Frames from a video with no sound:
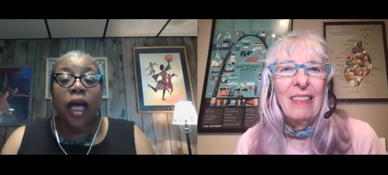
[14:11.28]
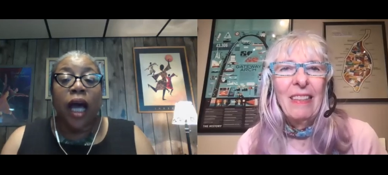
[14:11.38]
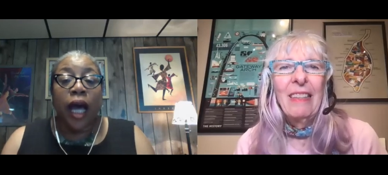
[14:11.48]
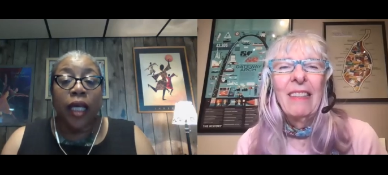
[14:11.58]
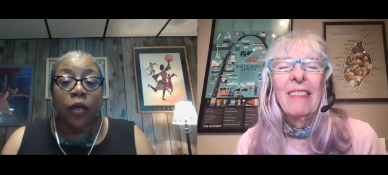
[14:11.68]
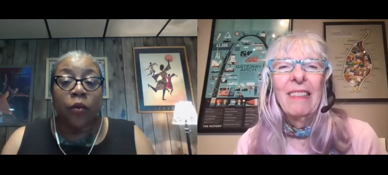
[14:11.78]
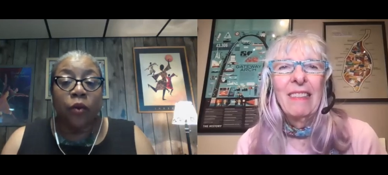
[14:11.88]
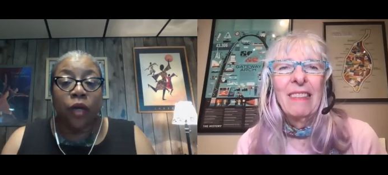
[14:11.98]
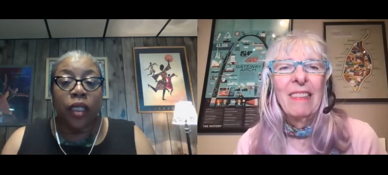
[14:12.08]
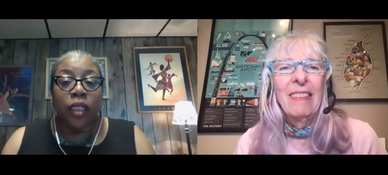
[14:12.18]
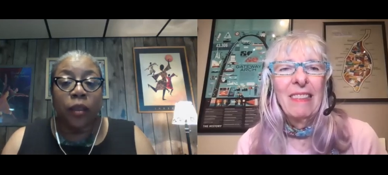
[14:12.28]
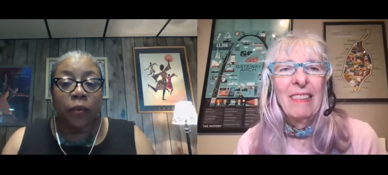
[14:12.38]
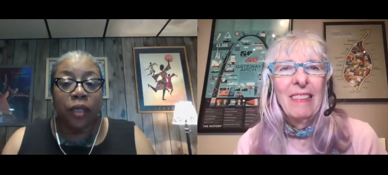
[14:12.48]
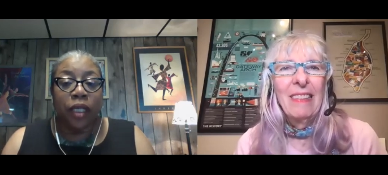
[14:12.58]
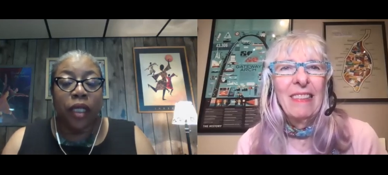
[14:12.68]
Speaker 1: I am willing to
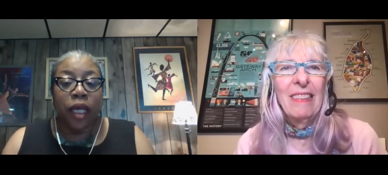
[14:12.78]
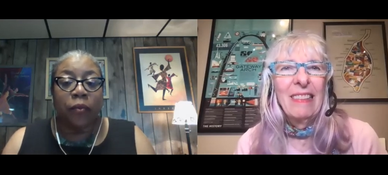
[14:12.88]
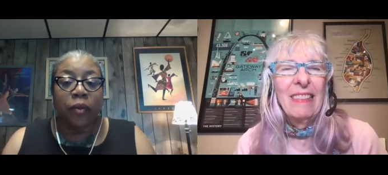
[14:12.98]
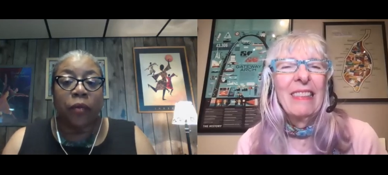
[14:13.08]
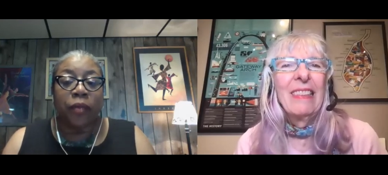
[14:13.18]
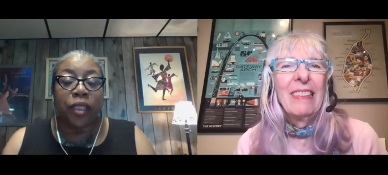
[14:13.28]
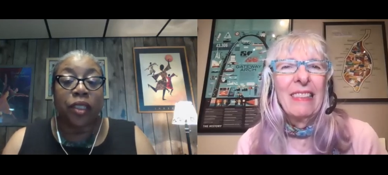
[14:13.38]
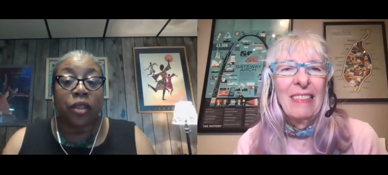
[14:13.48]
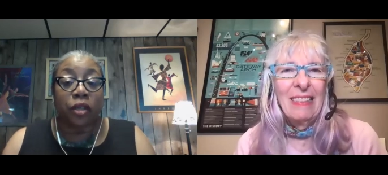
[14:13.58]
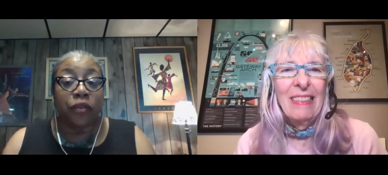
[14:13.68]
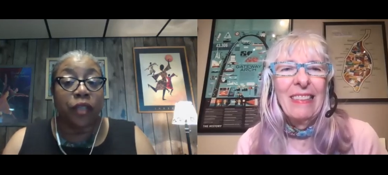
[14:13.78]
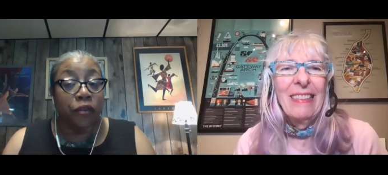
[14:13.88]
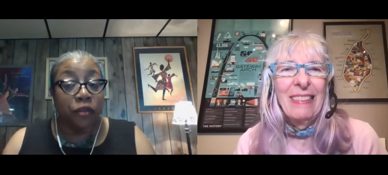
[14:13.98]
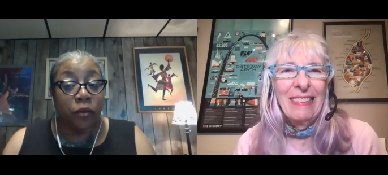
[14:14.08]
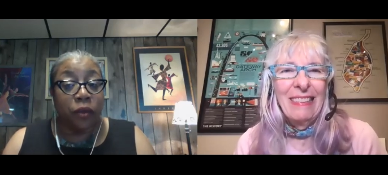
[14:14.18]
be that public servant, if
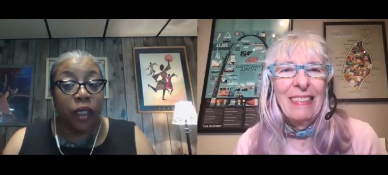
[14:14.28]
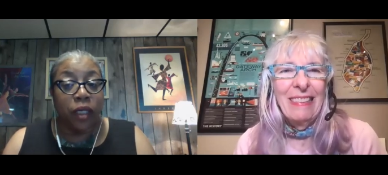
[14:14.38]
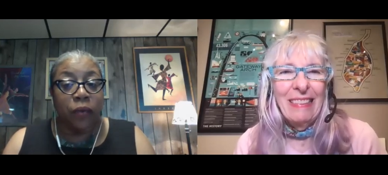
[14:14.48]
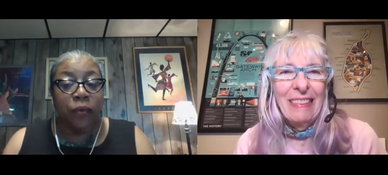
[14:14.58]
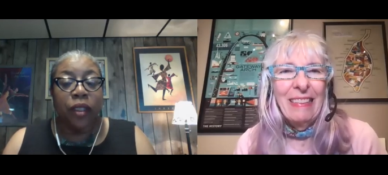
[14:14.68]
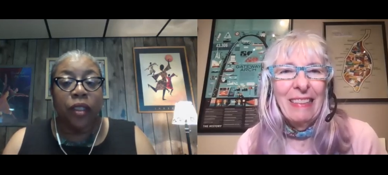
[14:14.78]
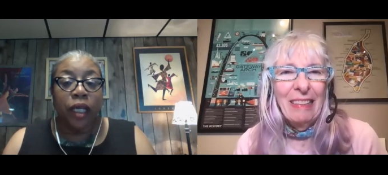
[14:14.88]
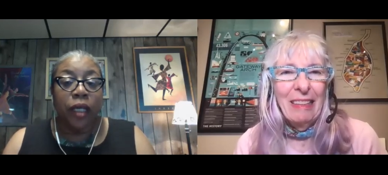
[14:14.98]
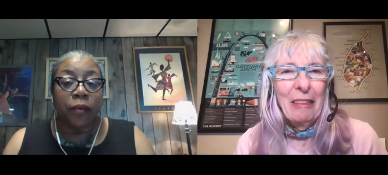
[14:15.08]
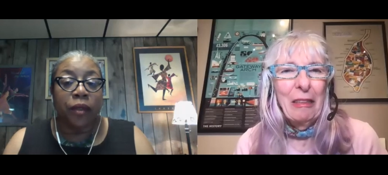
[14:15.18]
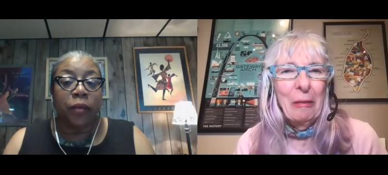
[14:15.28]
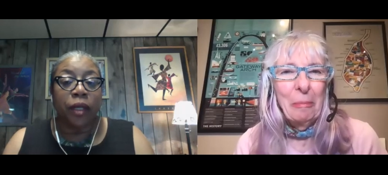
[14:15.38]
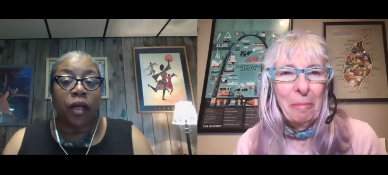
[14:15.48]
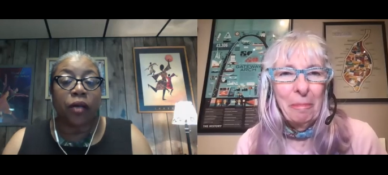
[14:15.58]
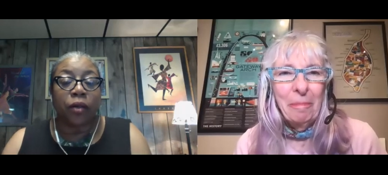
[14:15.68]
you will, to help them
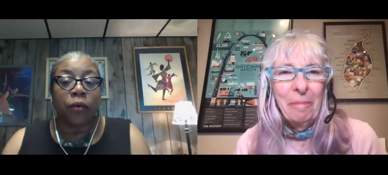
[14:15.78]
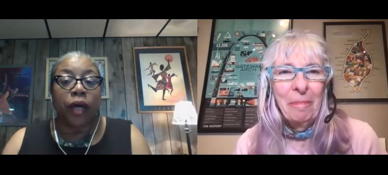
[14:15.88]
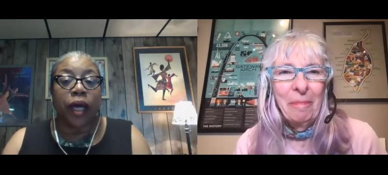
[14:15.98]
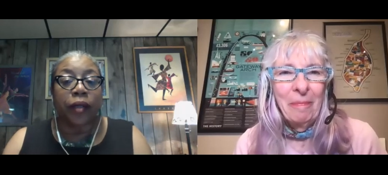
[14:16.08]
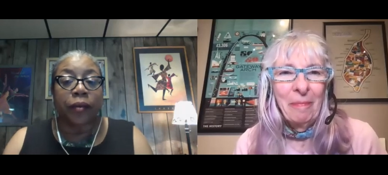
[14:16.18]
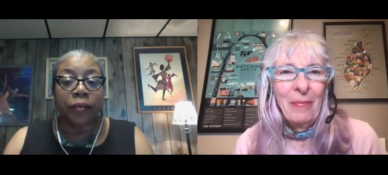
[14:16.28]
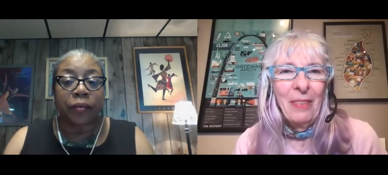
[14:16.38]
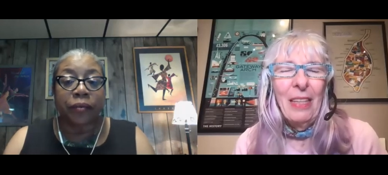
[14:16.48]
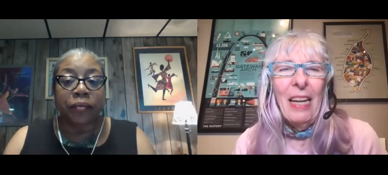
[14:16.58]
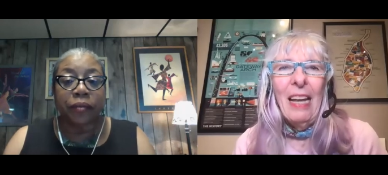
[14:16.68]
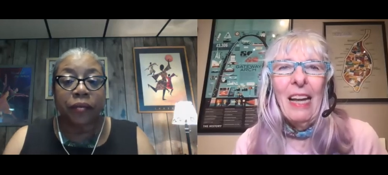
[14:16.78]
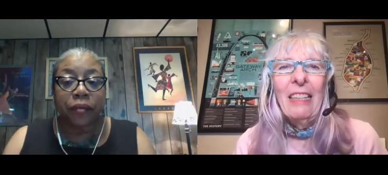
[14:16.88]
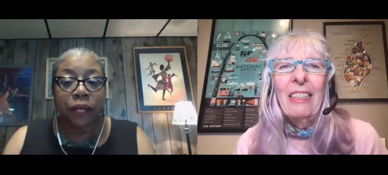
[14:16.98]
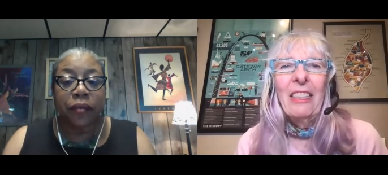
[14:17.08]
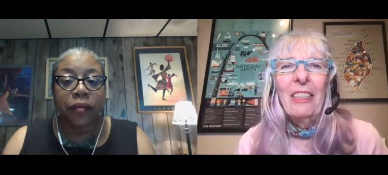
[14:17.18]
along the way.
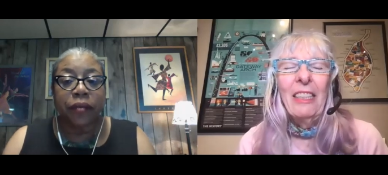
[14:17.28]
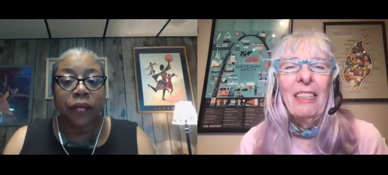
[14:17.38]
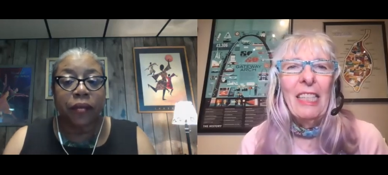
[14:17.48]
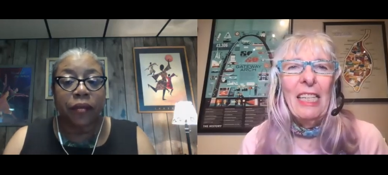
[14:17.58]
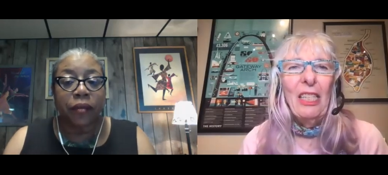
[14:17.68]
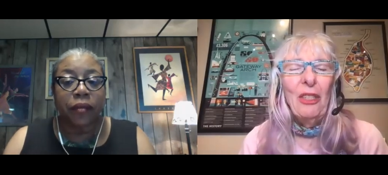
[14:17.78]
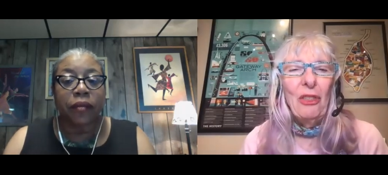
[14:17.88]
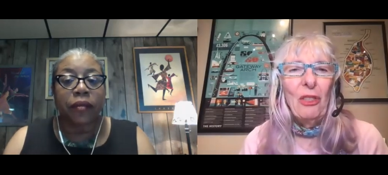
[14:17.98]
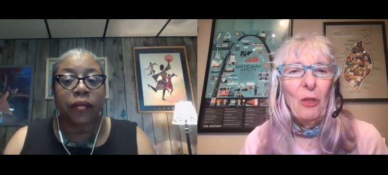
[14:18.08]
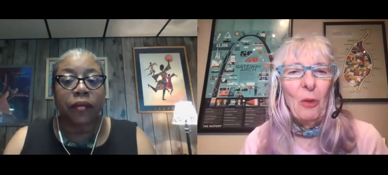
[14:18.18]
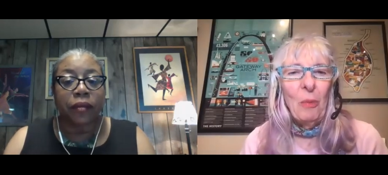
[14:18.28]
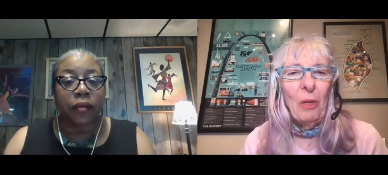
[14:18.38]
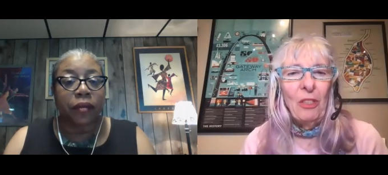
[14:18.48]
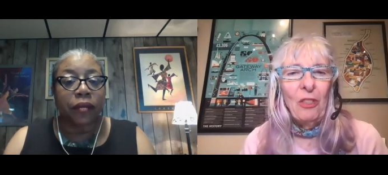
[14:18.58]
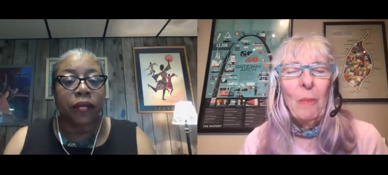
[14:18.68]
Speaker 2: Excellent. Thank you so
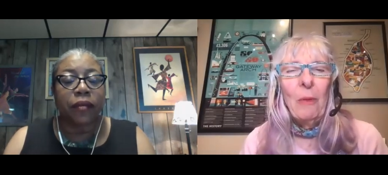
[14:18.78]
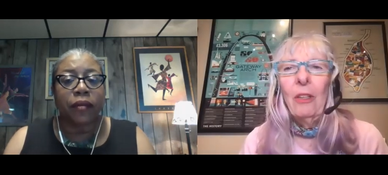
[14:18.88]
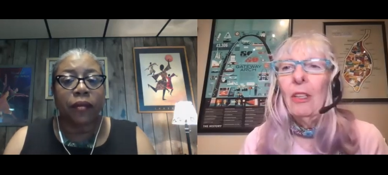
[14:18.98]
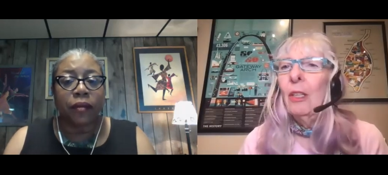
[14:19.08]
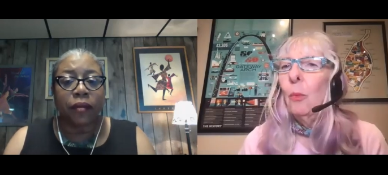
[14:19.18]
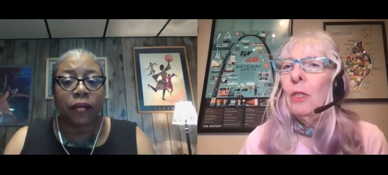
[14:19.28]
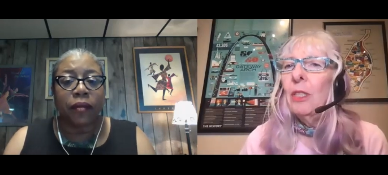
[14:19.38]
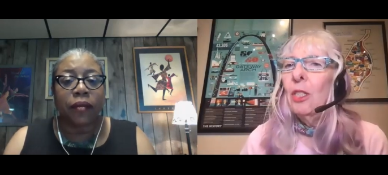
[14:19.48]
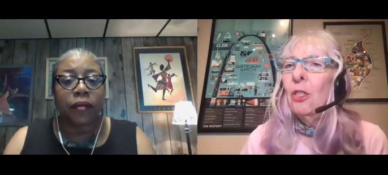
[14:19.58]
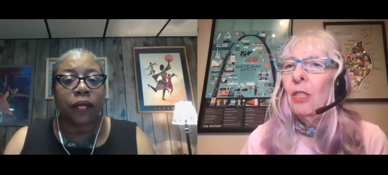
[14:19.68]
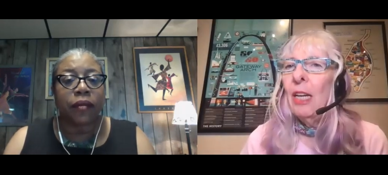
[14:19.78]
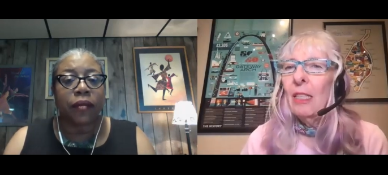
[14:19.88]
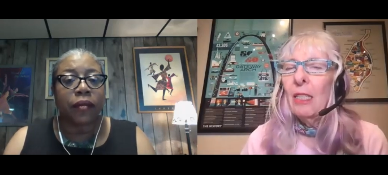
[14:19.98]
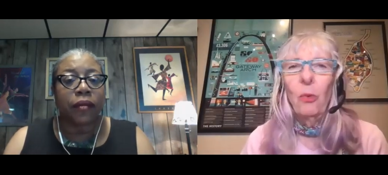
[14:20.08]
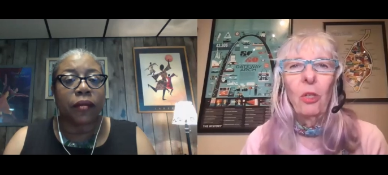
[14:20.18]
much, Marilyn. What's your
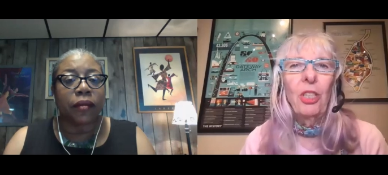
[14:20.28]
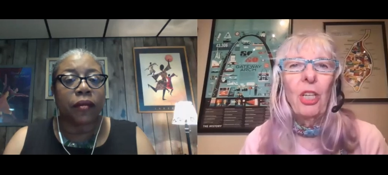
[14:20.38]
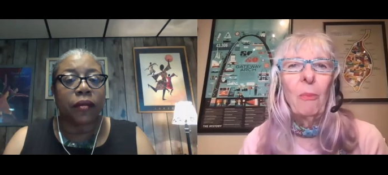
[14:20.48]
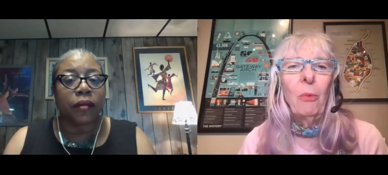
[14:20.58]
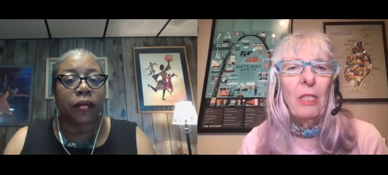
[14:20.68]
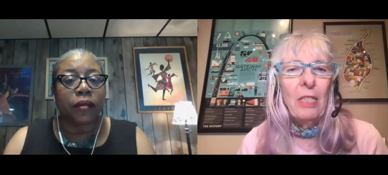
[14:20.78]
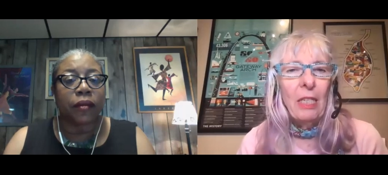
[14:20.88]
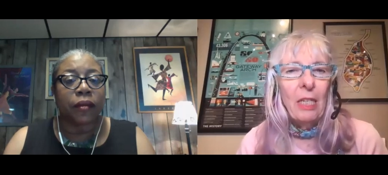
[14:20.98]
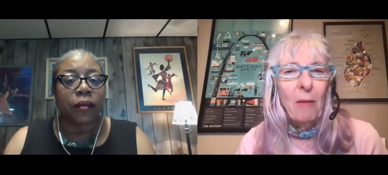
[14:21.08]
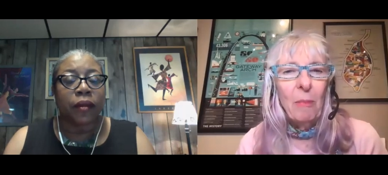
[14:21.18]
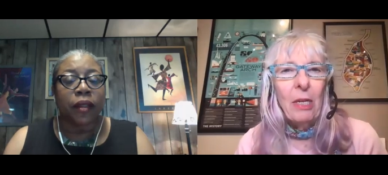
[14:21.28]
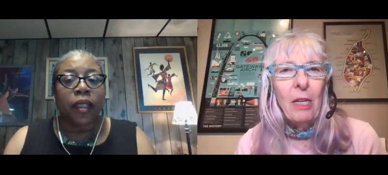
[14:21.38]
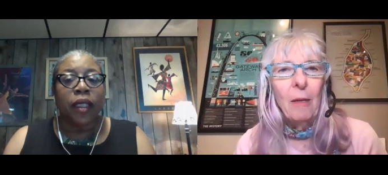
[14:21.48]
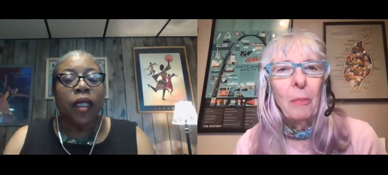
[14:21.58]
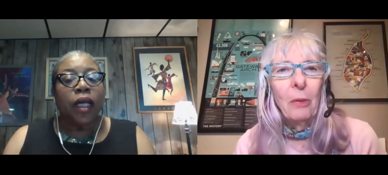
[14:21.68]
next workshop? When's it coming
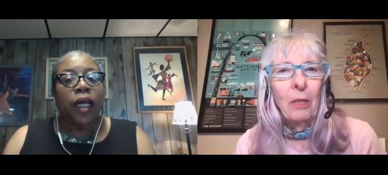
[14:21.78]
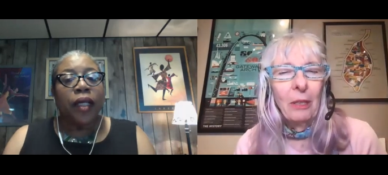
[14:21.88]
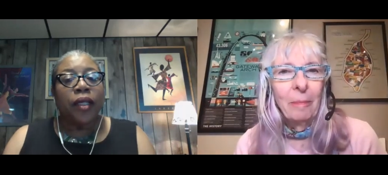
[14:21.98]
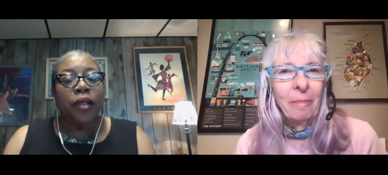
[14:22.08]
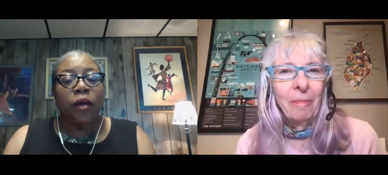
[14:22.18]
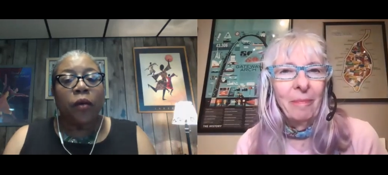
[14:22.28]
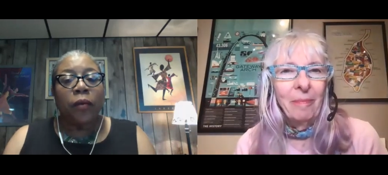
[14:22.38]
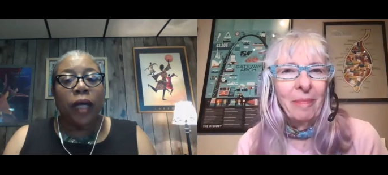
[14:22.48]
up? you know, my